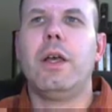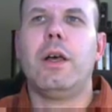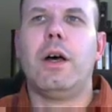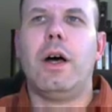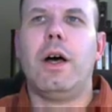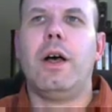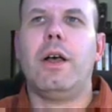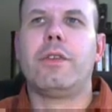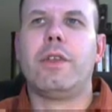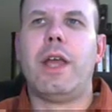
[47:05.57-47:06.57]

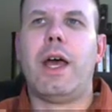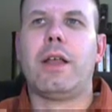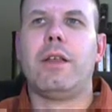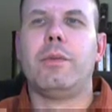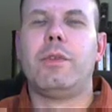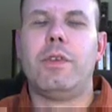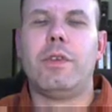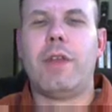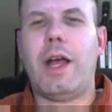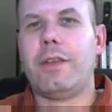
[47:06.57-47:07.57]

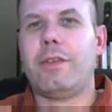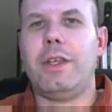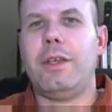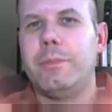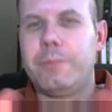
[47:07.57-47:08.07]
cetacea,